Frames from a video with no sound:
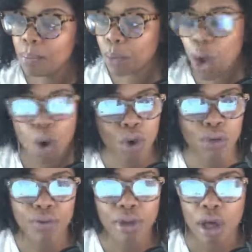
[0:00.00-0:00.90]
code
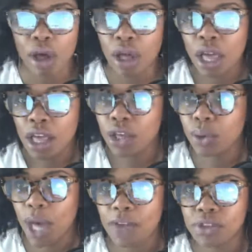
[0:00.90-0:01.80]
of law. You
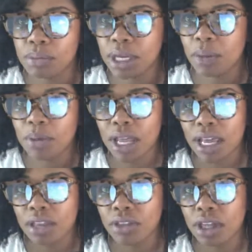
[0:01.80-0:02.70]
have to be
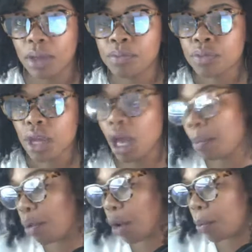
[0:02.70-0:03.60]
applying the
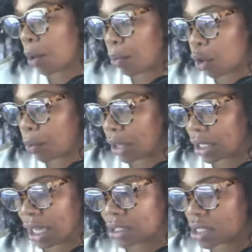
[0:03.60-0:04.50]
appropriate,
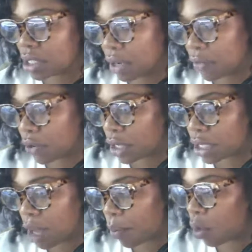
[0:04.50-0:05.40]
like just say, for
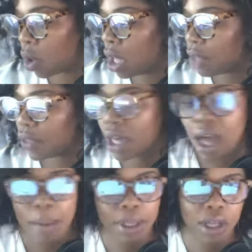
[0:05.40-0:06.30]
example, the
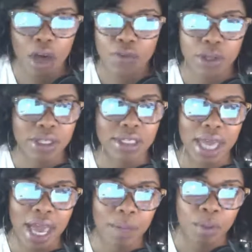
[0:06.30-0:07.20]
common law versus
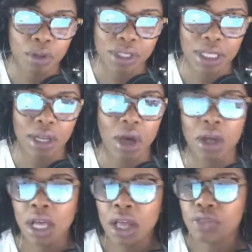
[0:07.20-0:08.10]
admiralty law.
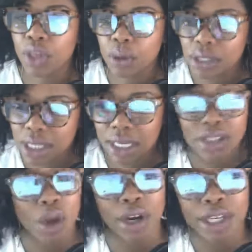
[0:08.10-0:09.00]
Those things
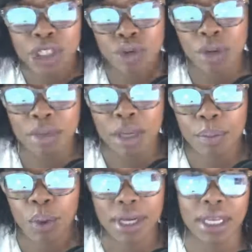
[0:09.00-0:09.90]
are extremely
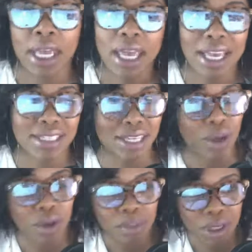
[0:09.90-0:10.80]
important. Is it
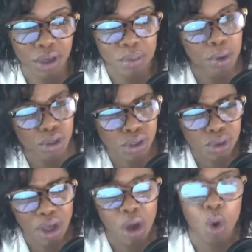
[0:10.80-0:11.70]
going to be commercial
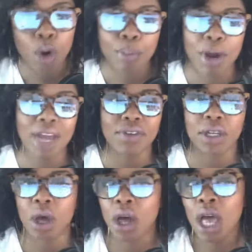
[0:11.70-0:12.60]
law or private
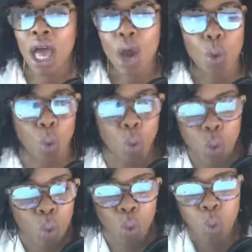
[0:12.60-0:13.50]
law?
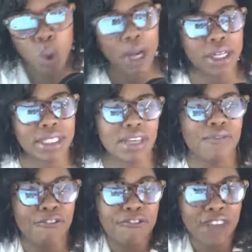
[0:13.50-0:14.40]
Where does it
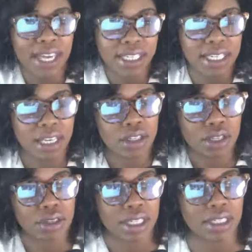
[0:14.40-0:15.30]
fit
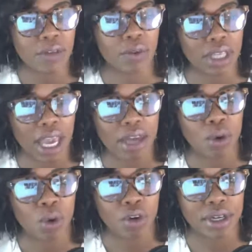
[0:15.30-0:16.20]
into these different
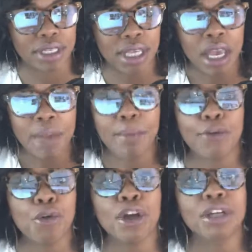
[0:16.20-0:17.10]
categories
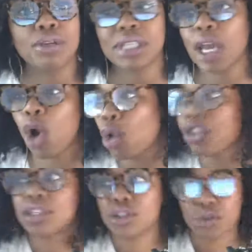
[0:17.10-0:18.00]
before you say, oh,
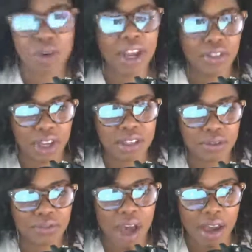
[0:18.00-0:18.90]
this is the right thing to
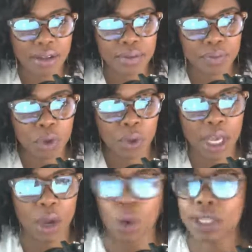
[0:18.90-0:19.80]
file?
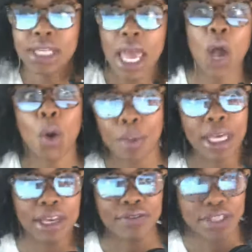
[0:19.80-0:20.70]
Okay. Or tell
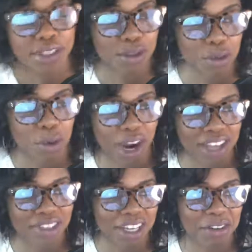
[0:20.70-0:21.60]
me if this is the right
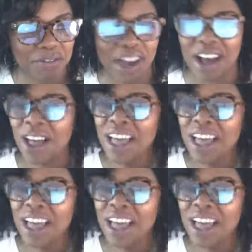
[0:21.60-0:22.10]
thing to file.